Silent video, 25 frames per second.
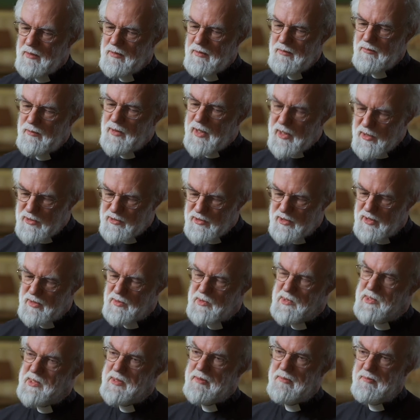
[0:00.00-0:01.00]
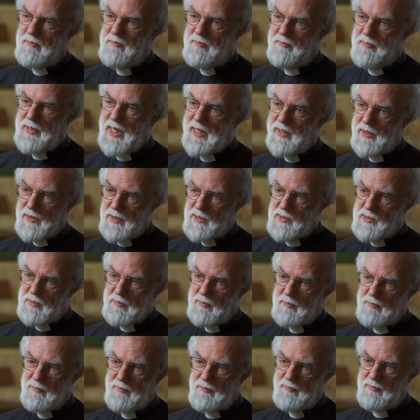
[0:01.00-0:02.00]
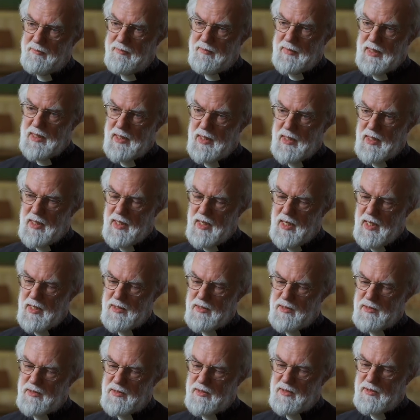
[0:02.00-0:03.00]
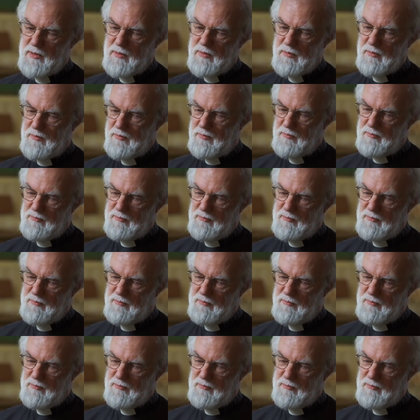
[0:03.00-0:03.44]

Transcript: reintroduce paganism and to,